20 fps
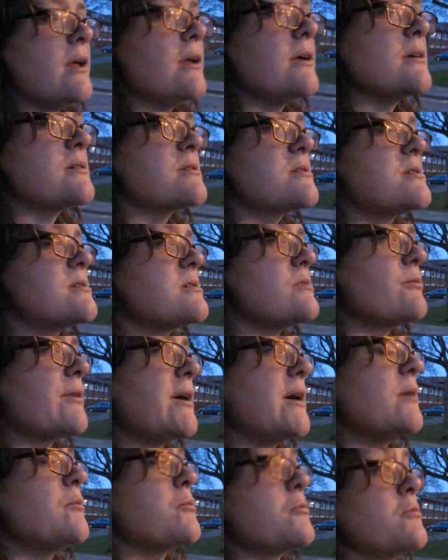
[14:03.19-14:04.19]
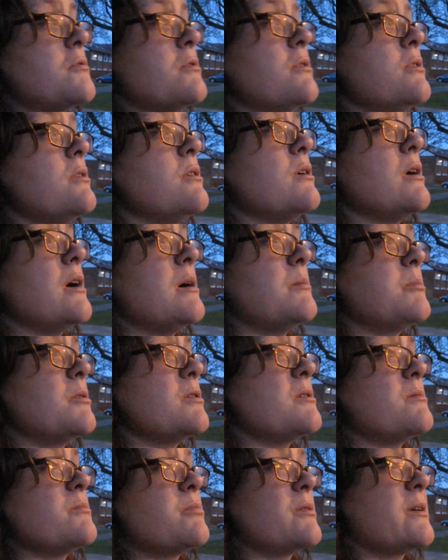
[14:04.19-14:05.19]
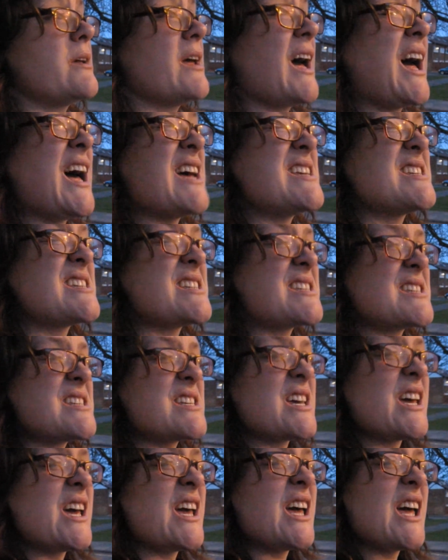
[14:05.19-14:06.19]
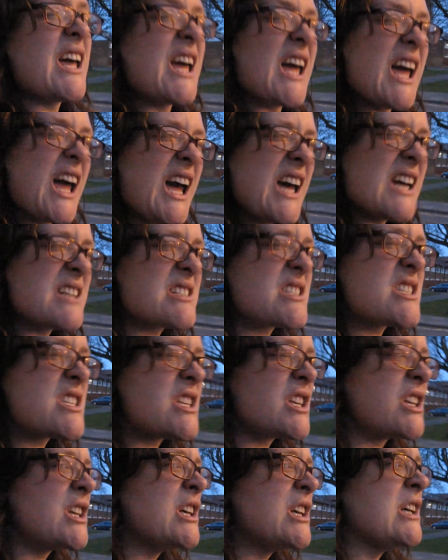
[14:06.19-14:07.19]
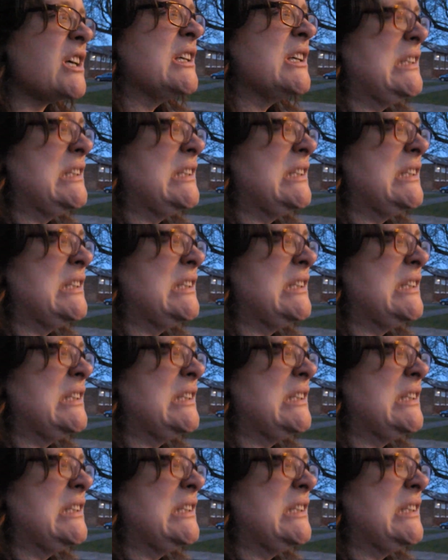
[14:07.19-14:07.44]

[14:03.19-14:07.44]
it's around, I'm gonna guess and say 8.